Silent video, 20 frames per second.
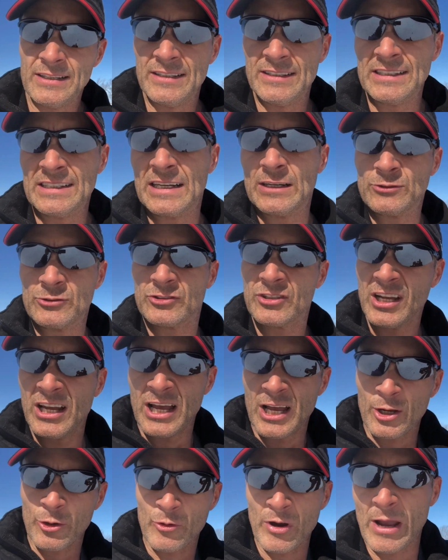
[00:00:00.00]
and I was
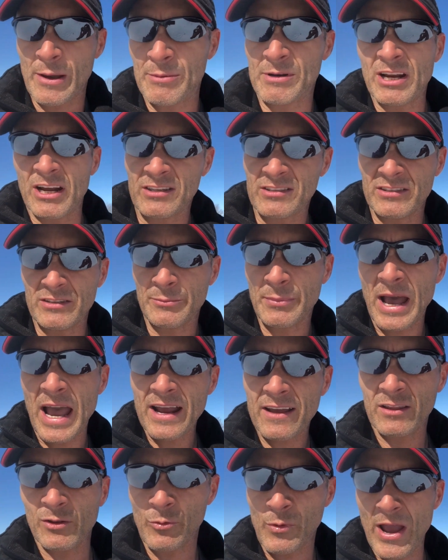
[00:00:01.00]
grabbing onto the back
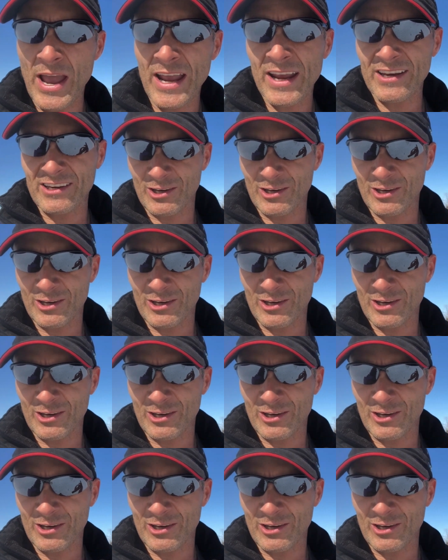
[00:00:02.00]
of the wagon,